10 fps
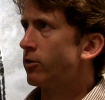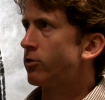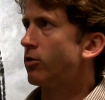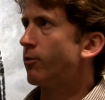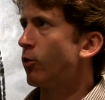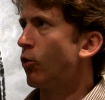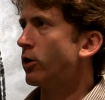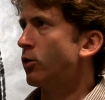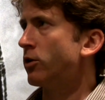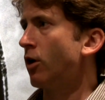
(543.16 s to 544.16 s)
the script for what
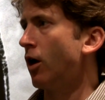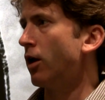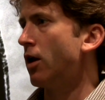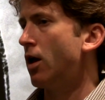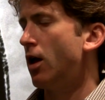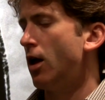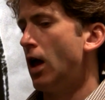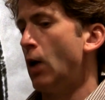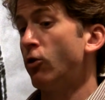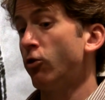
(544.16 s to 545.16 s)
you had done.
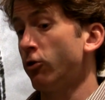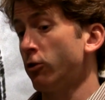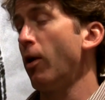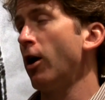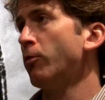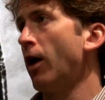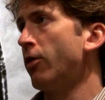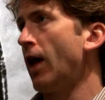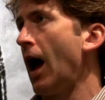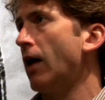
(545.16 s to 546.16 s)
And we were just inspired by
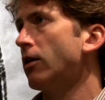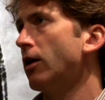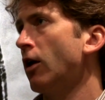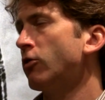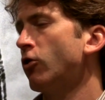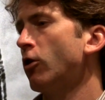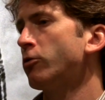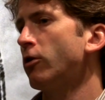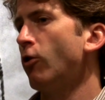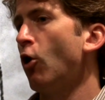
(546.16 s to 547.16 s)
that in
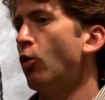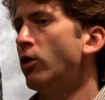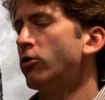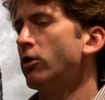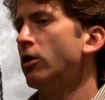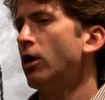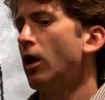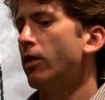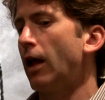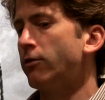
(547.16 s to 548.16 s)
terms of, oh, we should
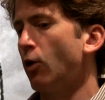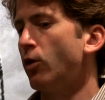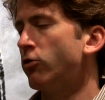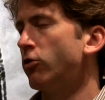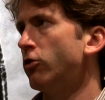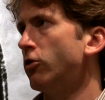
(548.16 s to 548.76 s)
that's how we should